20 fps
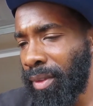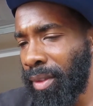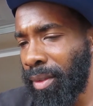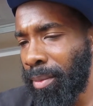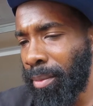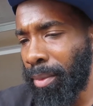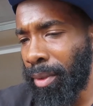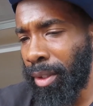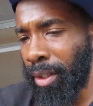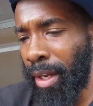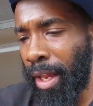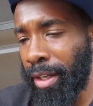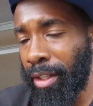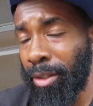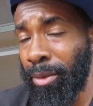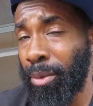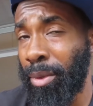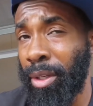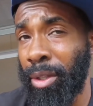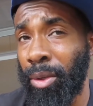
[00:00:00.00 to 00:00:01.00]
but like it
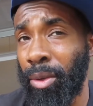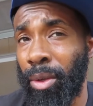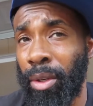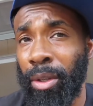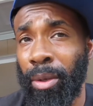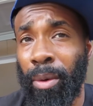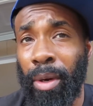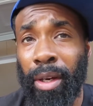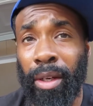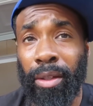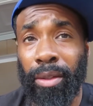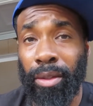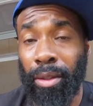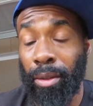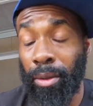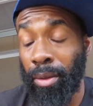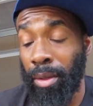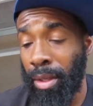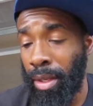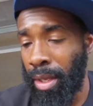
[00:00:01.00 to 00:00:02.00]
wasn't going away.
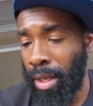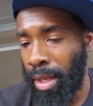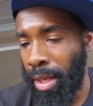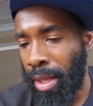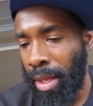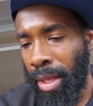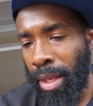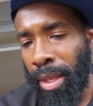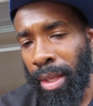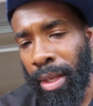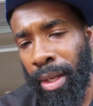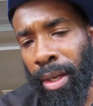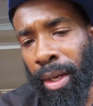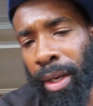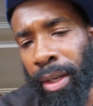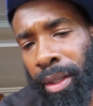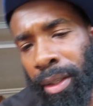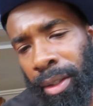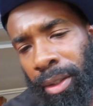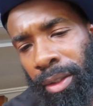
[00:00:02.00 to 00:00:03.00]
So
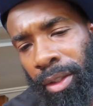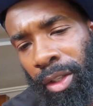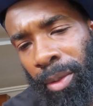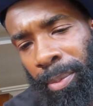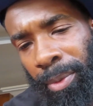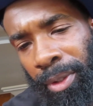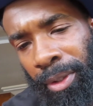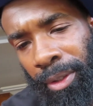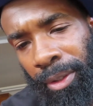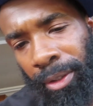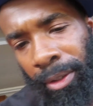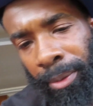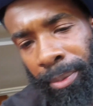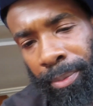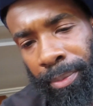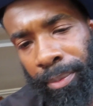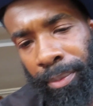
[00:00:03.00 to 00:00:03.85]
I end up going